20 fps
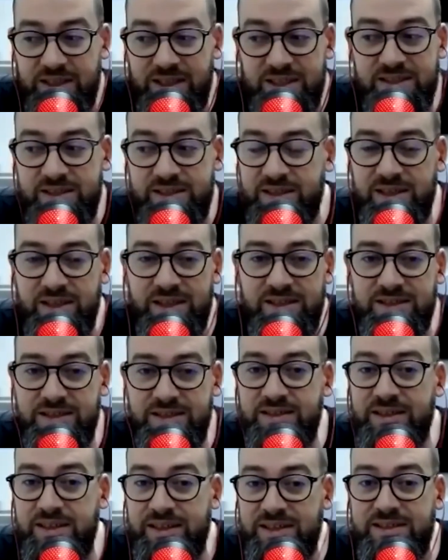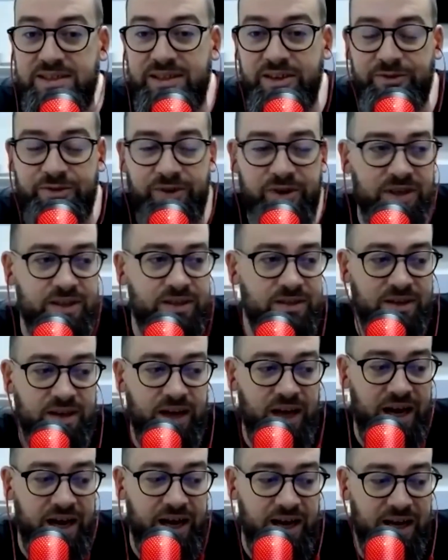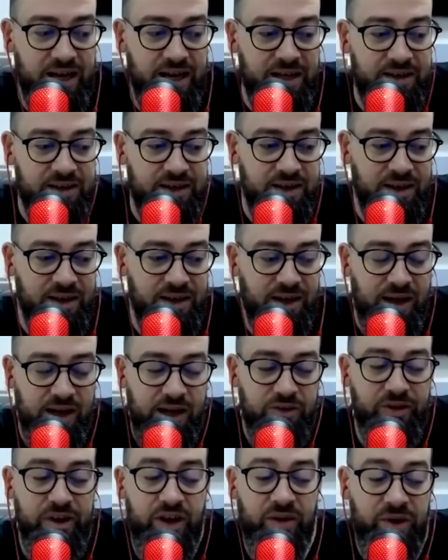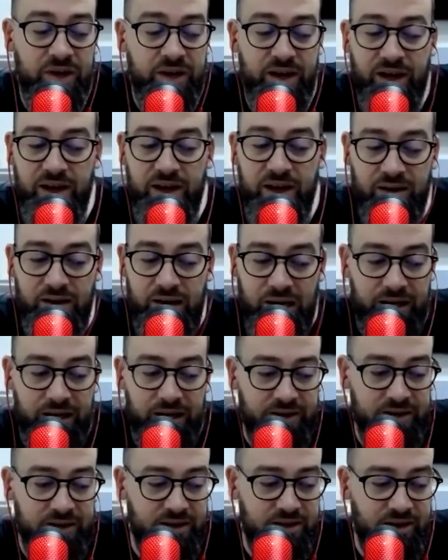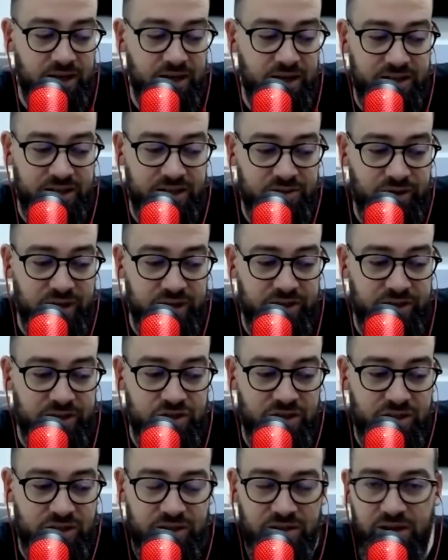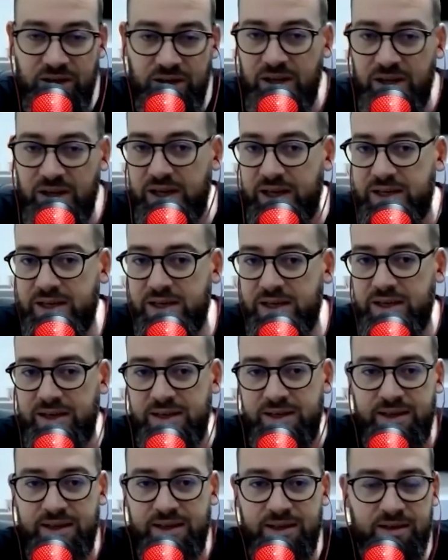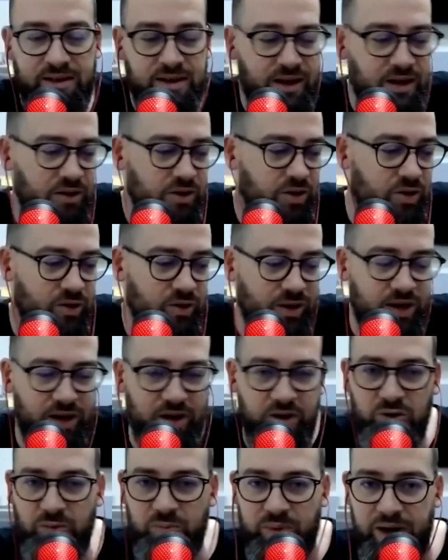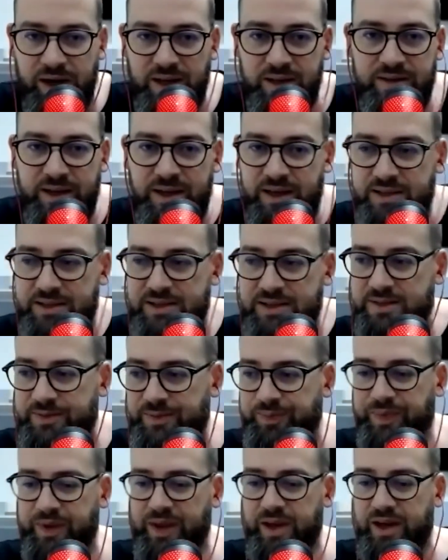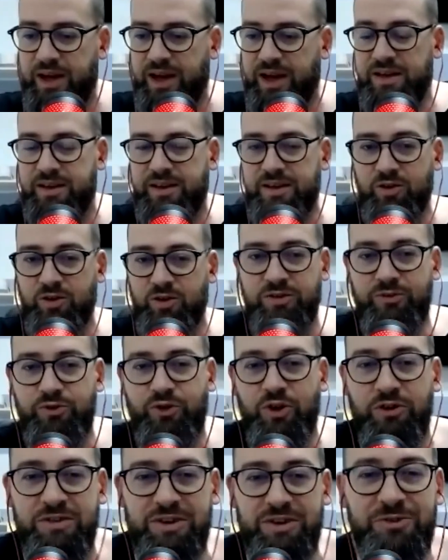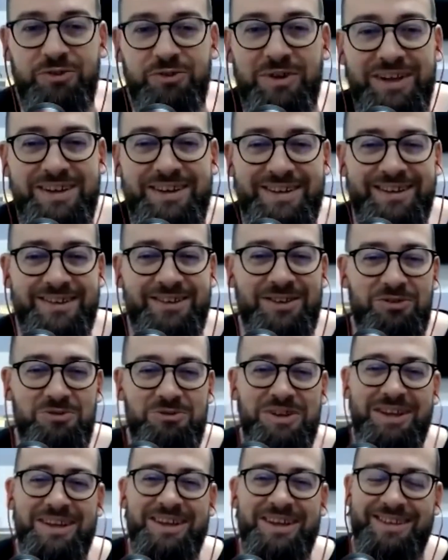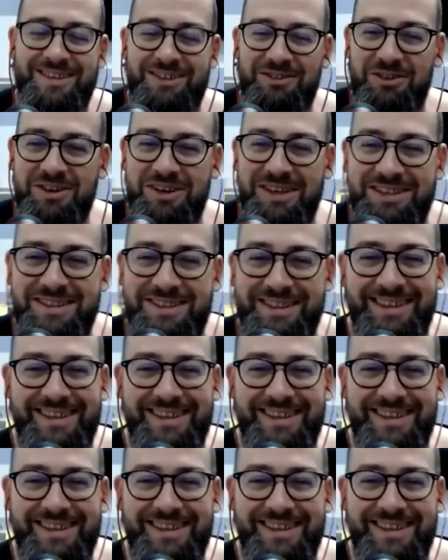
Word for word: it's it's it's different and yeah, man, I, I, like the I like the strategy. I like uh, how you how you plan things, and looking forward to read to reading the stories.